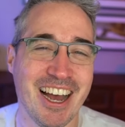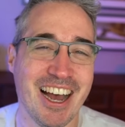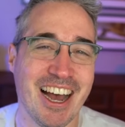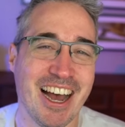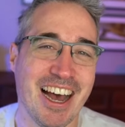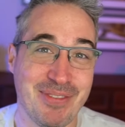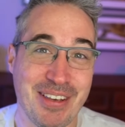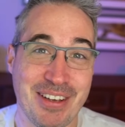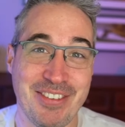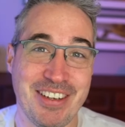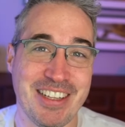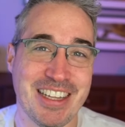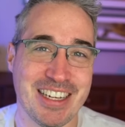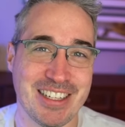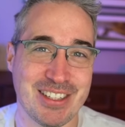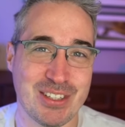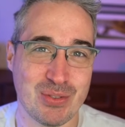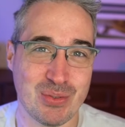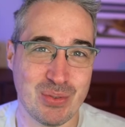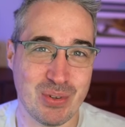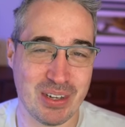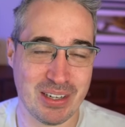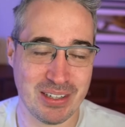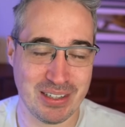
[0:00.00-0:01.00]
And maybe
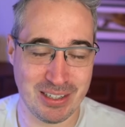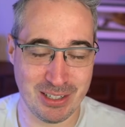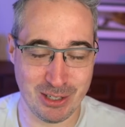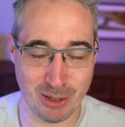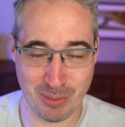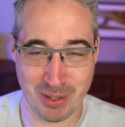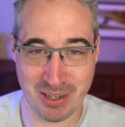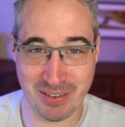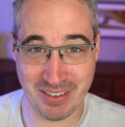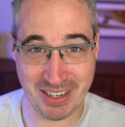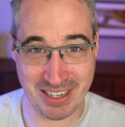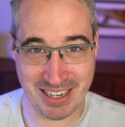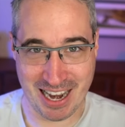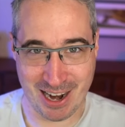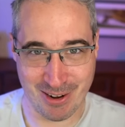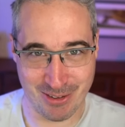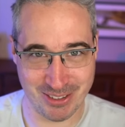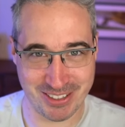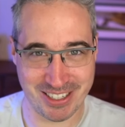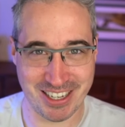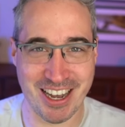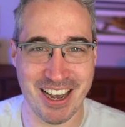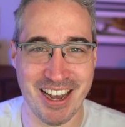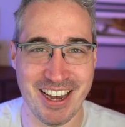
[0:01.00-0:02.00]
that's a little bit of a
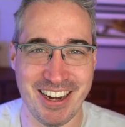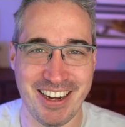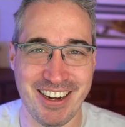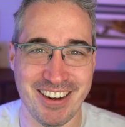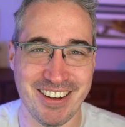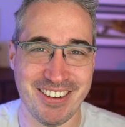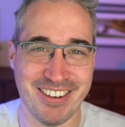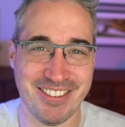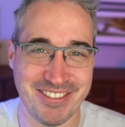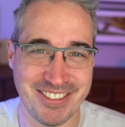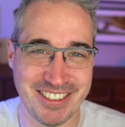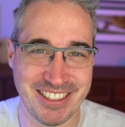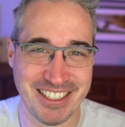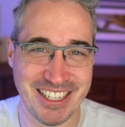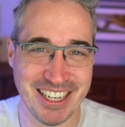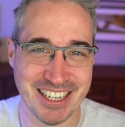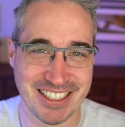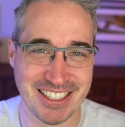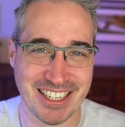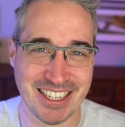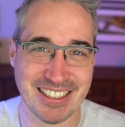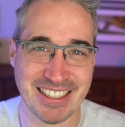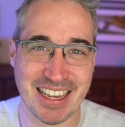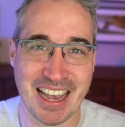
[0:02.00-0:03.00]
downside of
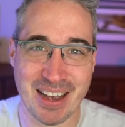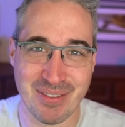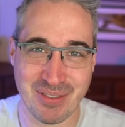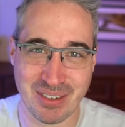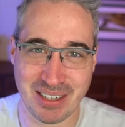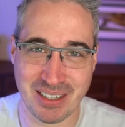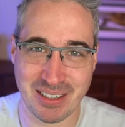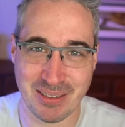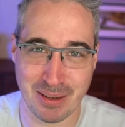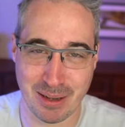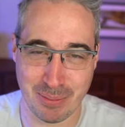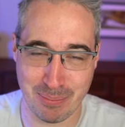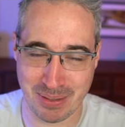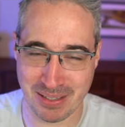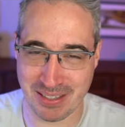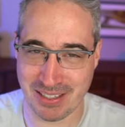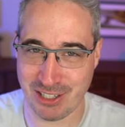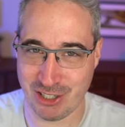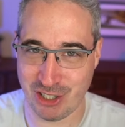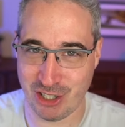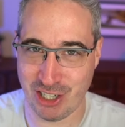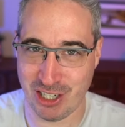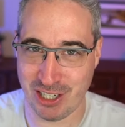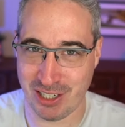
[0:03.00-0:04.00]
CSS having a
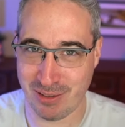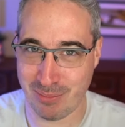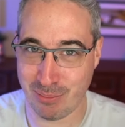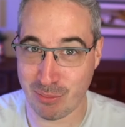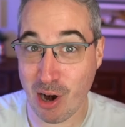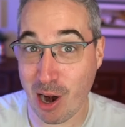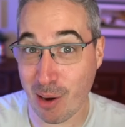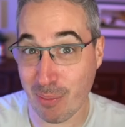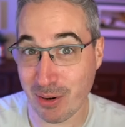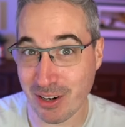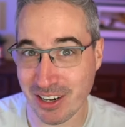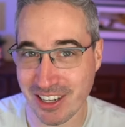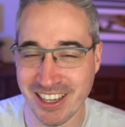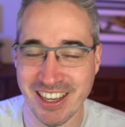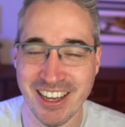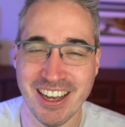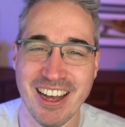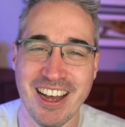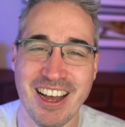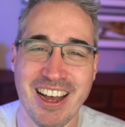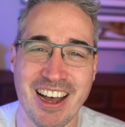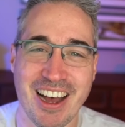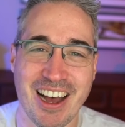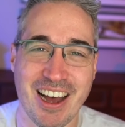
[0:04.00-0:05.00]
positioning property
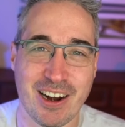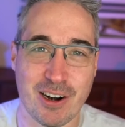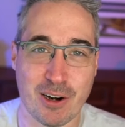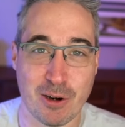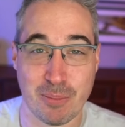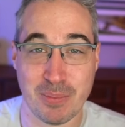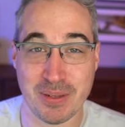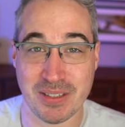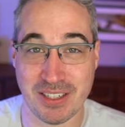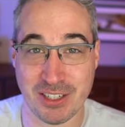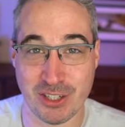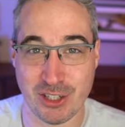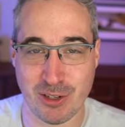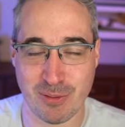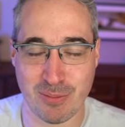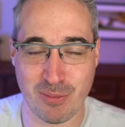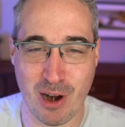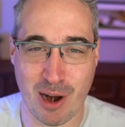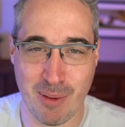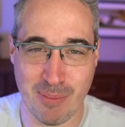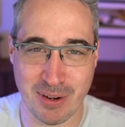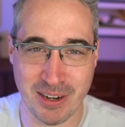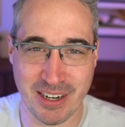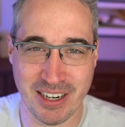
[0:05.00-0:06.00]
our position
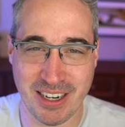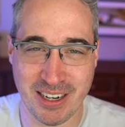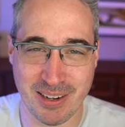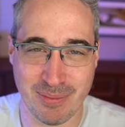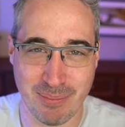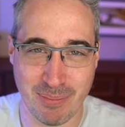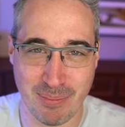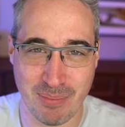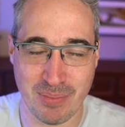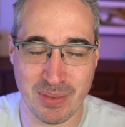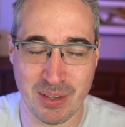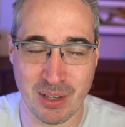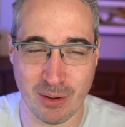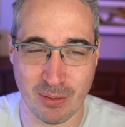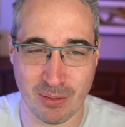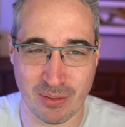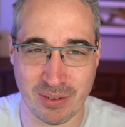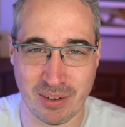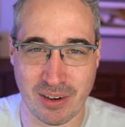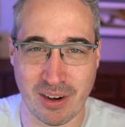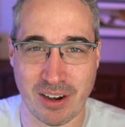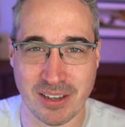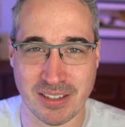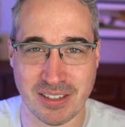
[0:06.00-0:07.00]
property and, you
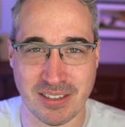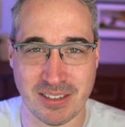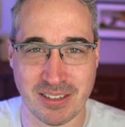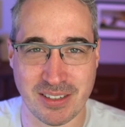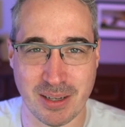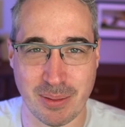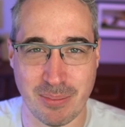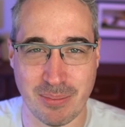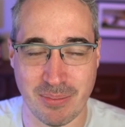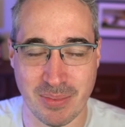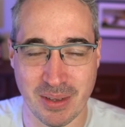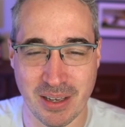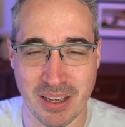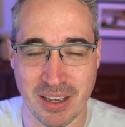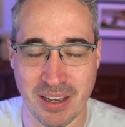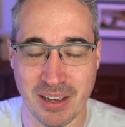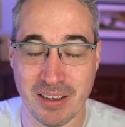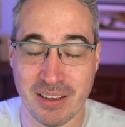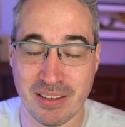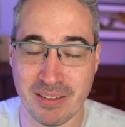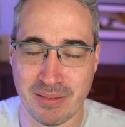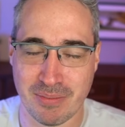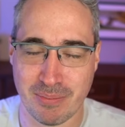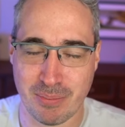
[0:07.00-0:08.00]
know, causes some
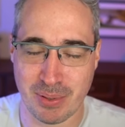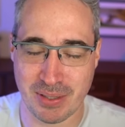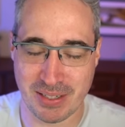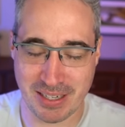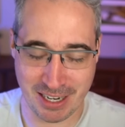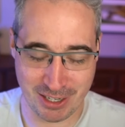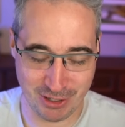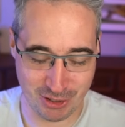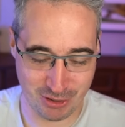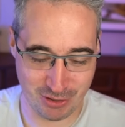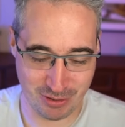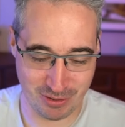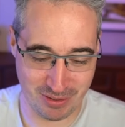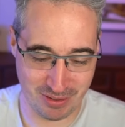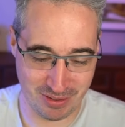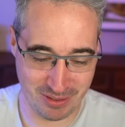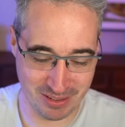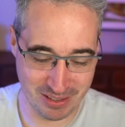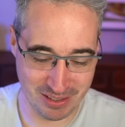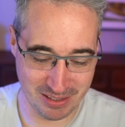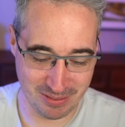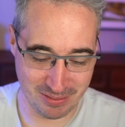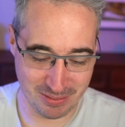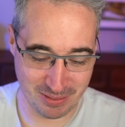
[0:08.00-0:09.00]

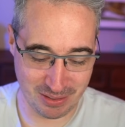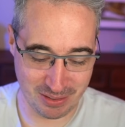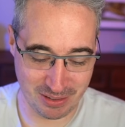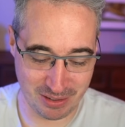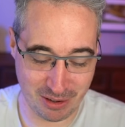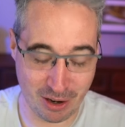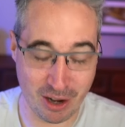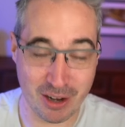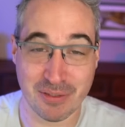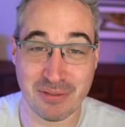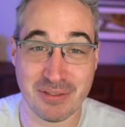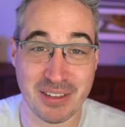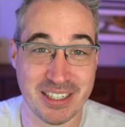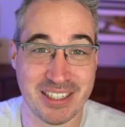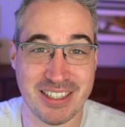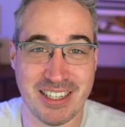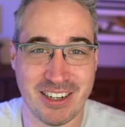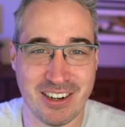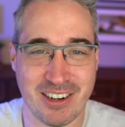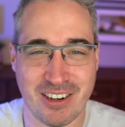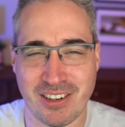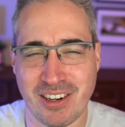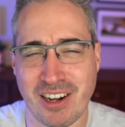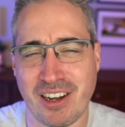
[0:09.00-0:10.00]
potential conflict
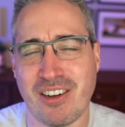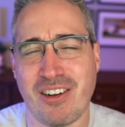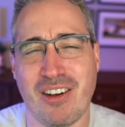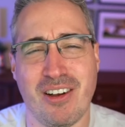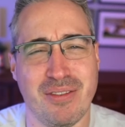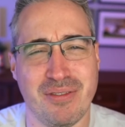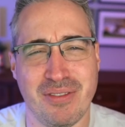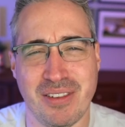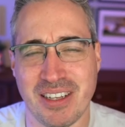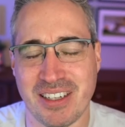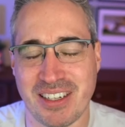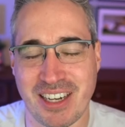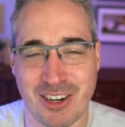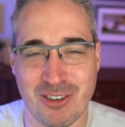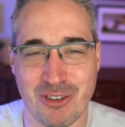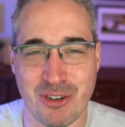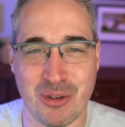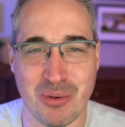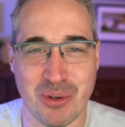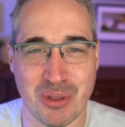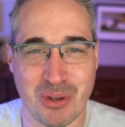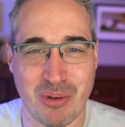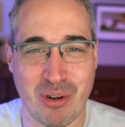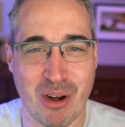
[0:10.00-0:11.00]
there or not conflict. I
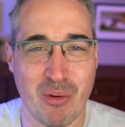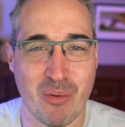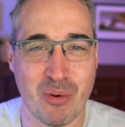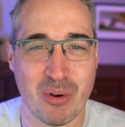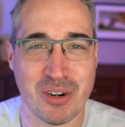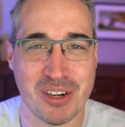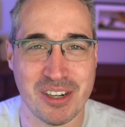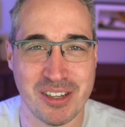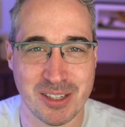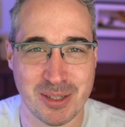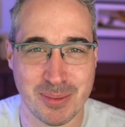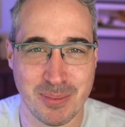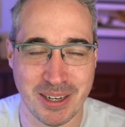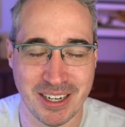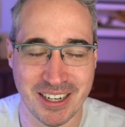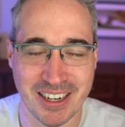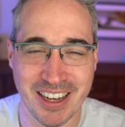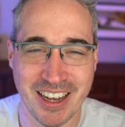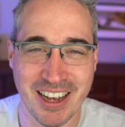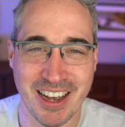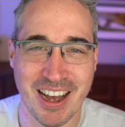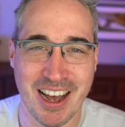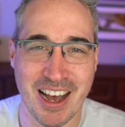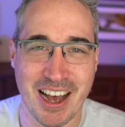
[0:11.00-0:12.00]
don't know what the right word is,
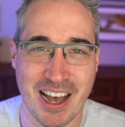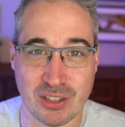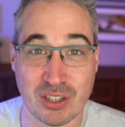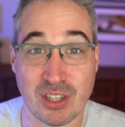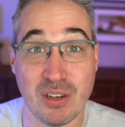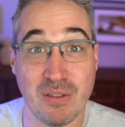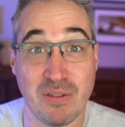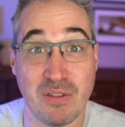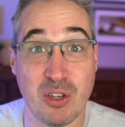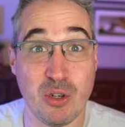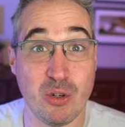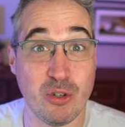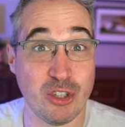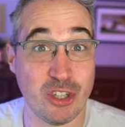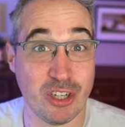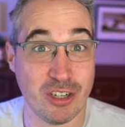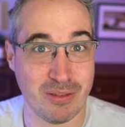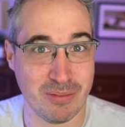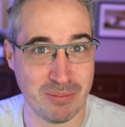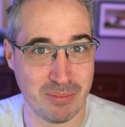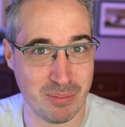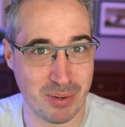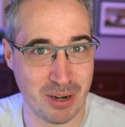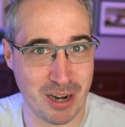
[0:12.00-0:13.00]
but just
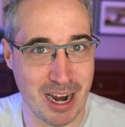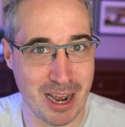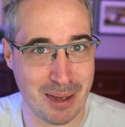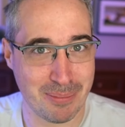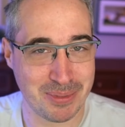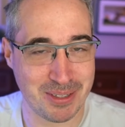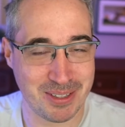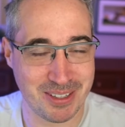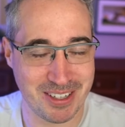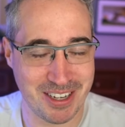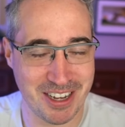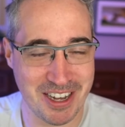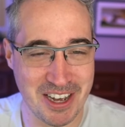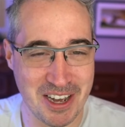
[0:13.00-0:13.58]
confusion perhaps.